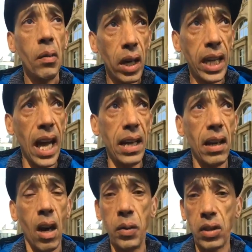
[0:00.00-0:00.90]
Again,
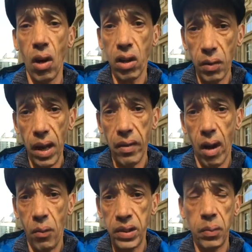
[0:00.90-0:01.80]
I'll be talking about that
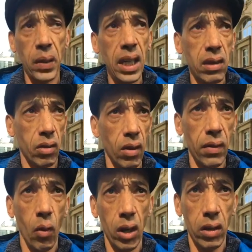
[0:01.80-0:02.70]
on my speech, so if
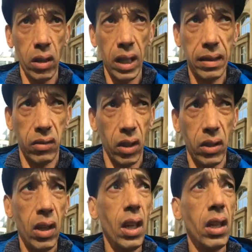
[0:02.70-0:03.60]
you want to listen,